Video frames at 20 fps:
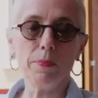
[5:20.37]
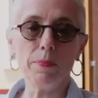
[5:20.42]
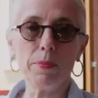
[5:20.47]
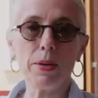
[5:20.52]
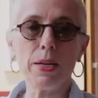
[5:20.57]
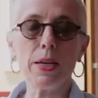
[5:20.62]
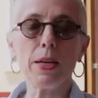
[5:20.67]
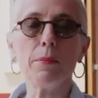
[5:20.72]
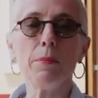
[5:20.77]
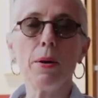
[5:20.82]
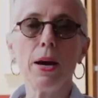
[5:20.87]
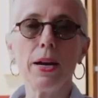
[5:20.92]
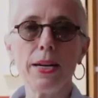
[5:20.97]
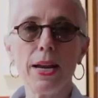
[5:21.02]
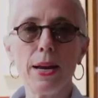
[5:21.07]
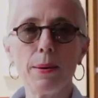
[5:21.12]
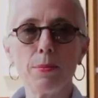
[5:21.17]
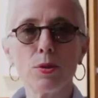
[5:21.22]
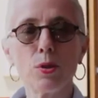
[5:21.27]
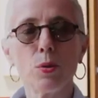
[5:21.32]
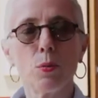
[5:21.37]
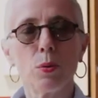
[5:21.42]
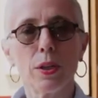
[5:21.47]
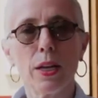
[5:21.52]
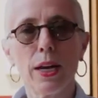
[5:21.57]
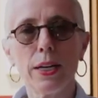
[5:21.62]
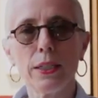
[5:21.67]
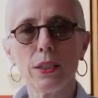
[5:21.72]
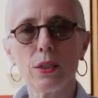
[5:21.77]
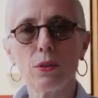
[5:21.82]
me and my neighbors would
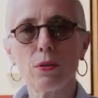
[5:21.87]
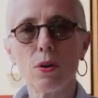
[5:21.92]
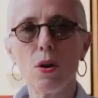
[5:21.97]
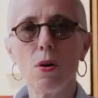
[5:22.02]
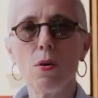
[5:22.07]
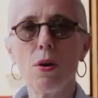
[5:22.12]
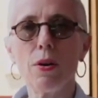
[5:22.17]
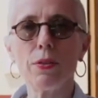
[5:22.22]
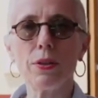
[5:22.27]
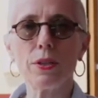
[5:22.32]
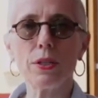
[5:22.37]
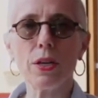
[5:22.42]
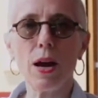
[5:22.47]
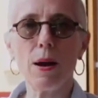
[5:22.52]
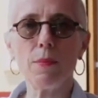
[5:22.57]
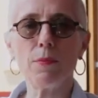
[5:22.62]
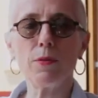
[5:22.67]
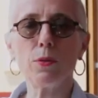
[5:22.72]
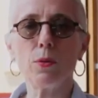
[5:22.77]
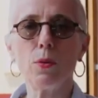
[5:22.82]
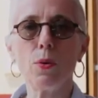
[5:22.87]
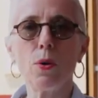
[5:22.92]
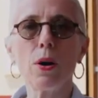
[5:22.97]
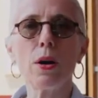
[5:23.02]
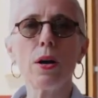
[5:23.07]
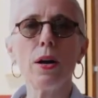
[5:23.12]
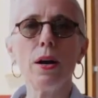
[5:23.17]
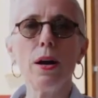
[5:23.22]
like to grow on the top floor.